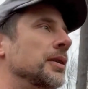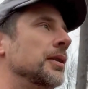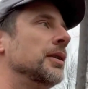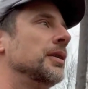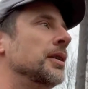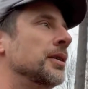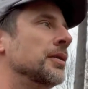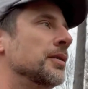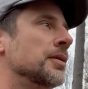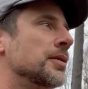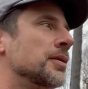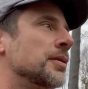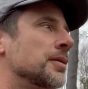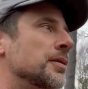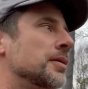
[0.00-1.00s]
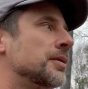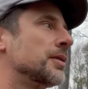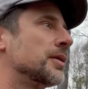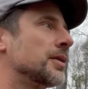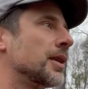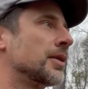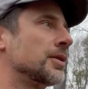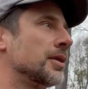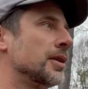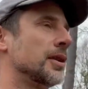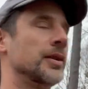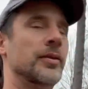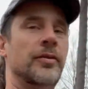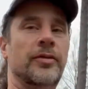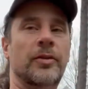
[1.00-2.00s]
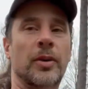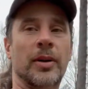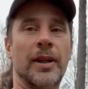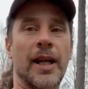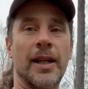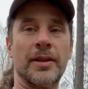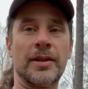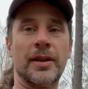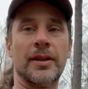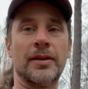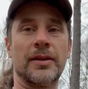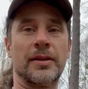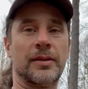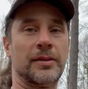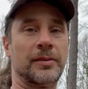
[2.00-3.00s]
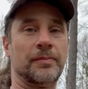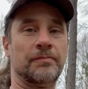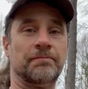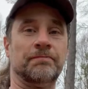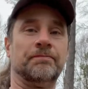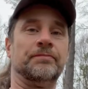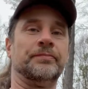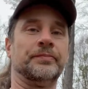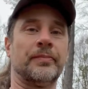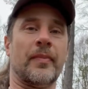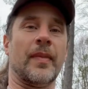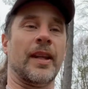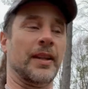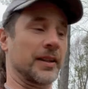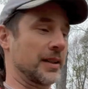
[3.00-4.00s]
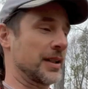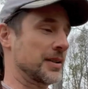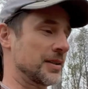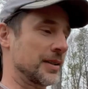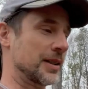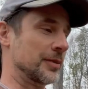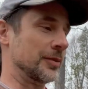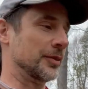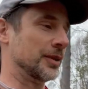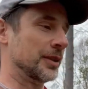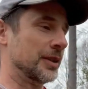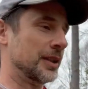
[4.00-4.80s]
and then there's a section called Fort Nonsense. That's the name of it.